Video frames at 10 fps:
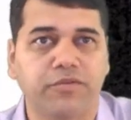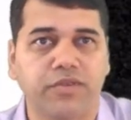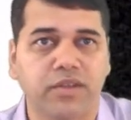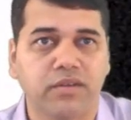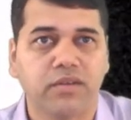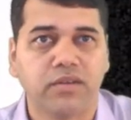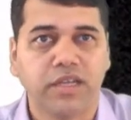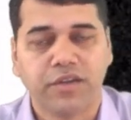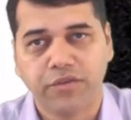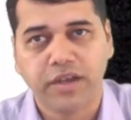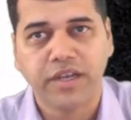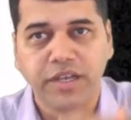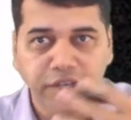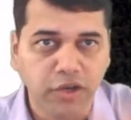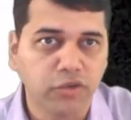of thing. Like if you are
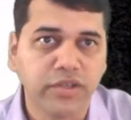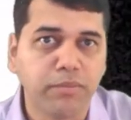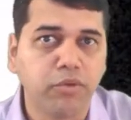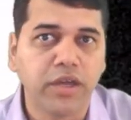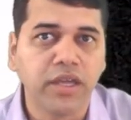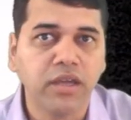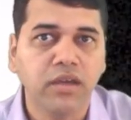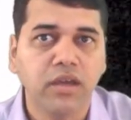an in-house employee